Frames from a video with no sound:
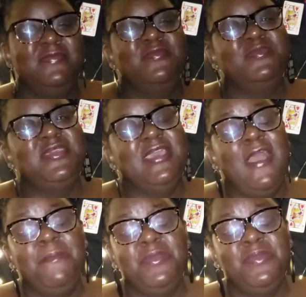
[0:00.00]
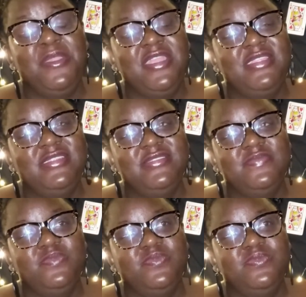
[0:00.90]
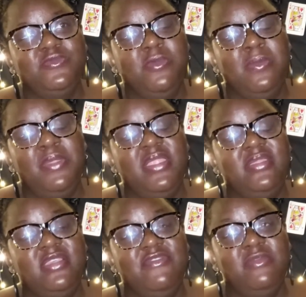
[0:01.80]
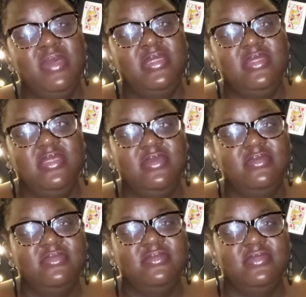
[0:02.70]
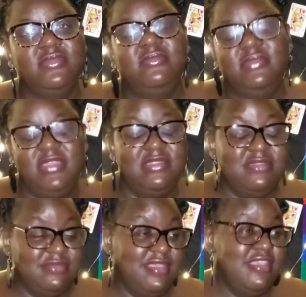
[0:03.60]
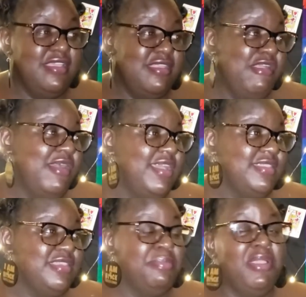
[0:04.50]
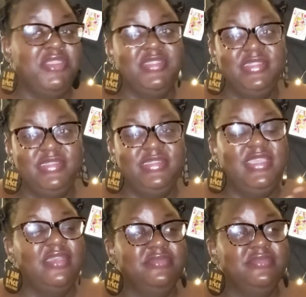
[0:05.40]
Yeah, happy Pride. Well, Pride is every month. In our hearts, apparently, yeah.